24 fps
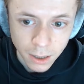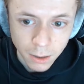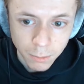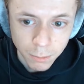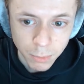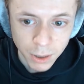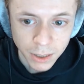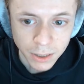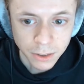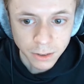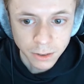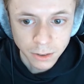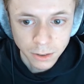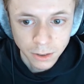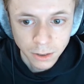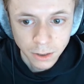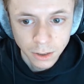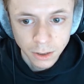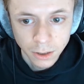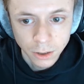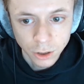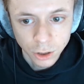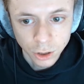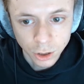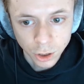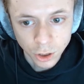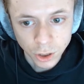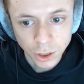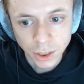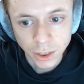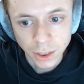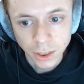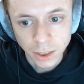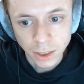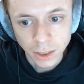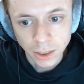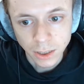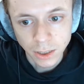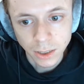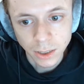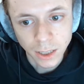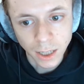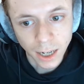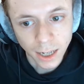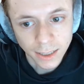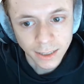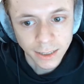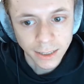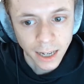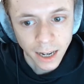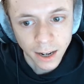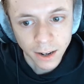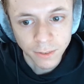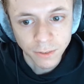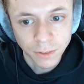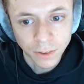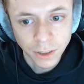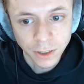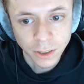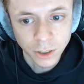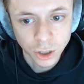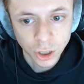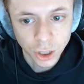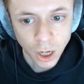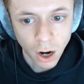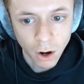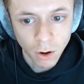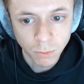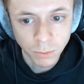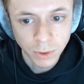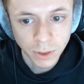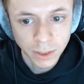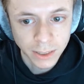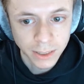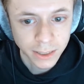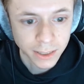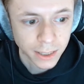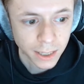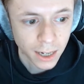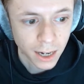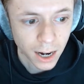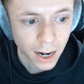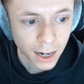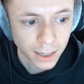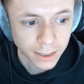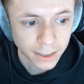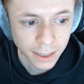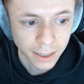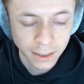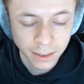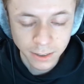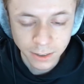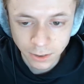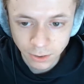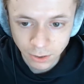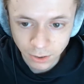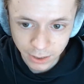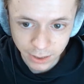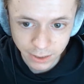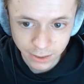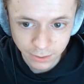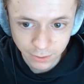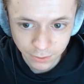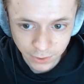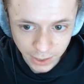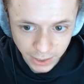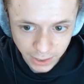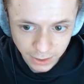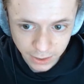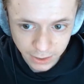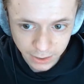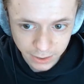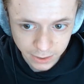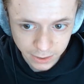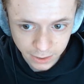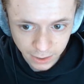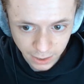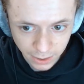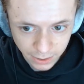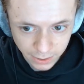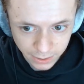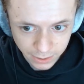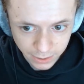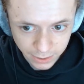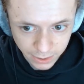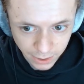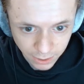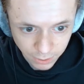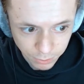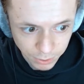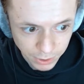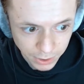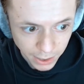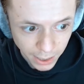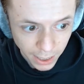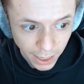but just doesn't have this sharpness in the highs, and it's not as veiled as the 9600